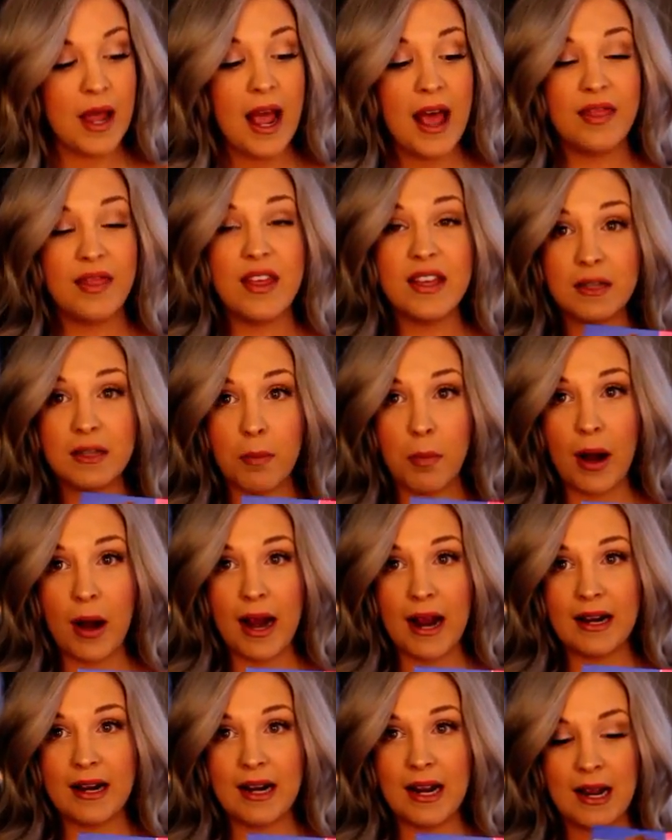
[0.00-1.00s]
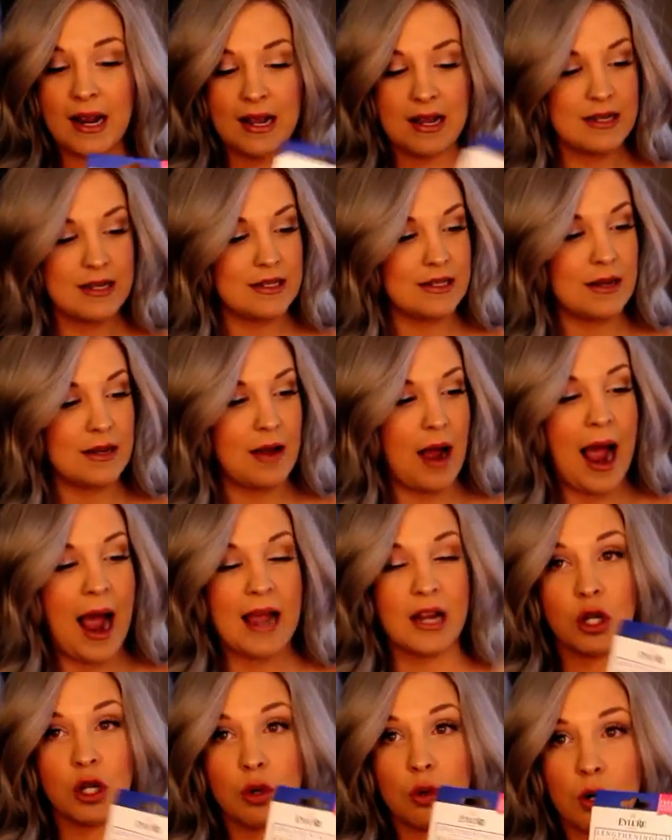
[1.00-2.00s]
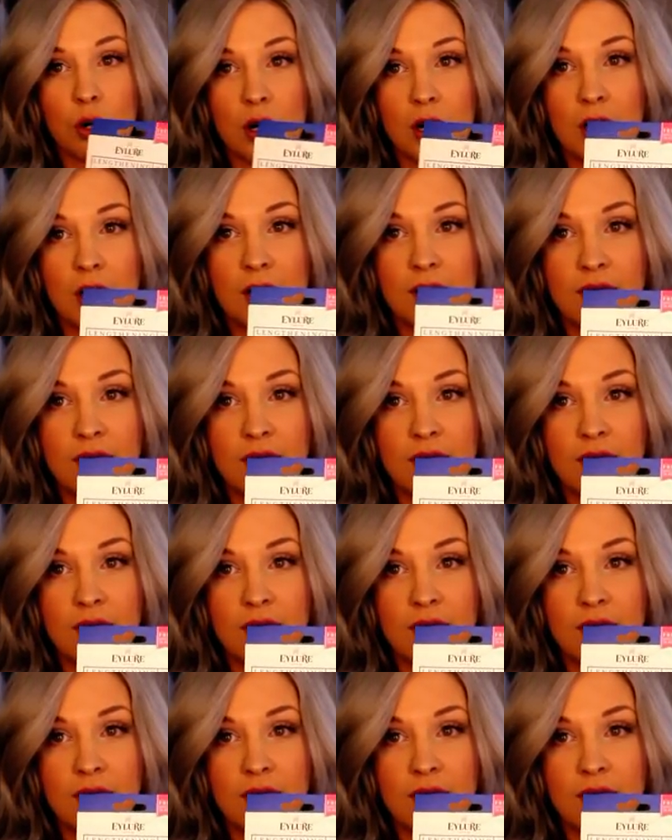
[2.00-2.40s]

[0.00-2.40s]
This brand is Allure